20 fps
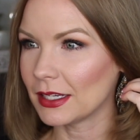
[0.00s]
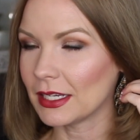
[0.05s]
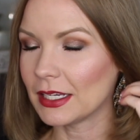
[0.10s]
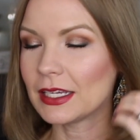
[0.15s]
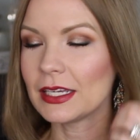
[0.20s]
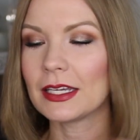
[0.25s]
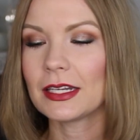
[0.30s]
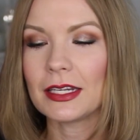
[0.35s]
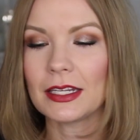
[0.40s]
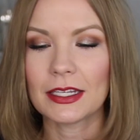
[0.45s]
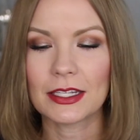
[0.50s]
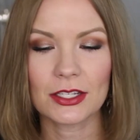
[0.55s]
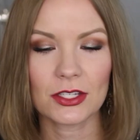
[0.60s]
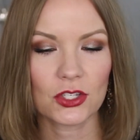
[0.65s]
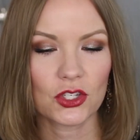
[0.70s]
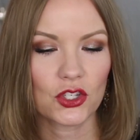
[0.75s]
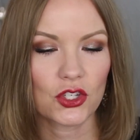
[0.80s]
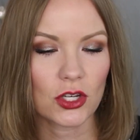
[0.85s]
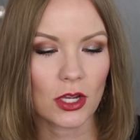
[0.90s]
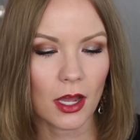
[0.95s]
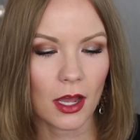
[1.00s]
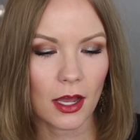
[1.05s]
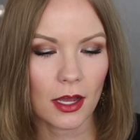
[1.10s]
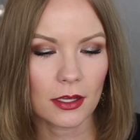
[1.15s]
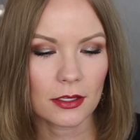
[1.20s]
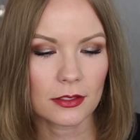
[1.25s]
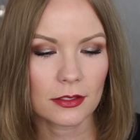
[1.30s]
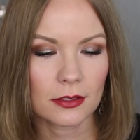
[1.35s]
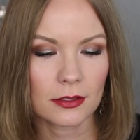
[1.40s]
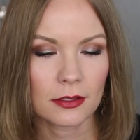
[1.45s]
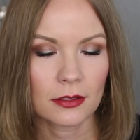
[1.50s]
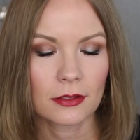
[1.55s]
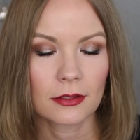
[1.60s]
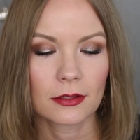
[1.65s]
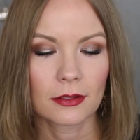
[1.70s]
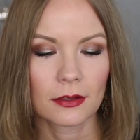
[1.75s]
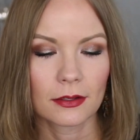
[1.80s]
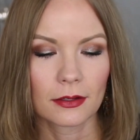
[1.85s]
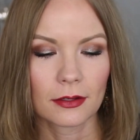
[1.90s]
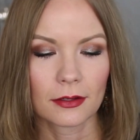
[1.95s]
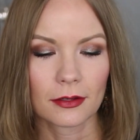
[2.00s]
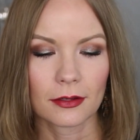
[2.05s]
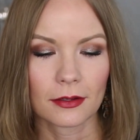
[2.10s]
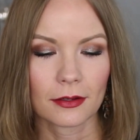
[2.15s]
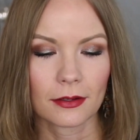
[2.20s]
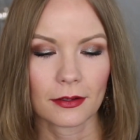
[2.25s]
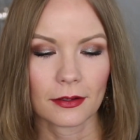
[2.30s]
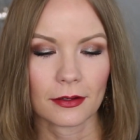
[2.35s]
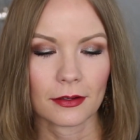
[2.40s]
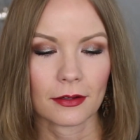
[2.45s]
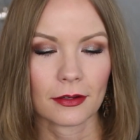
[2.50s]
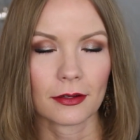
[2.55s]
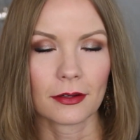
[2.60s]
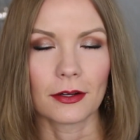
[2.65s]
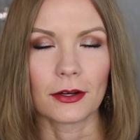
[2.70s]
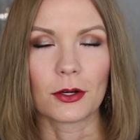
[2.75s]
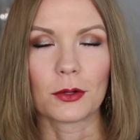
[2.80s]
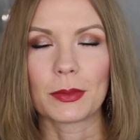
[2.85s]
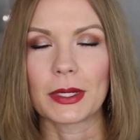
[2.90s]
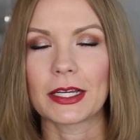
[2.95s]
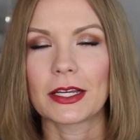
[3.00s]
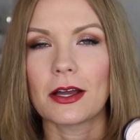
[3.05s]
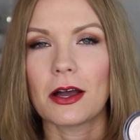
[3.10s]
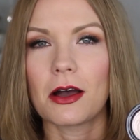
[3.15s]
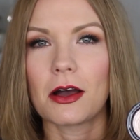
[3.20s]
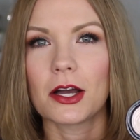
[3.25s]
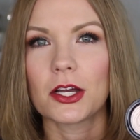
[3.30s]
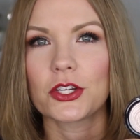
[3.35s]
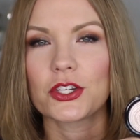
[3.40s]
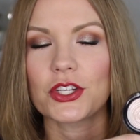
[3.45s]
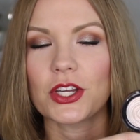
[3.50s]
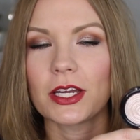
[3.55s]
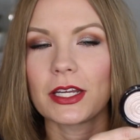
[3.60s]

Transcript: It is just, oh my gosh.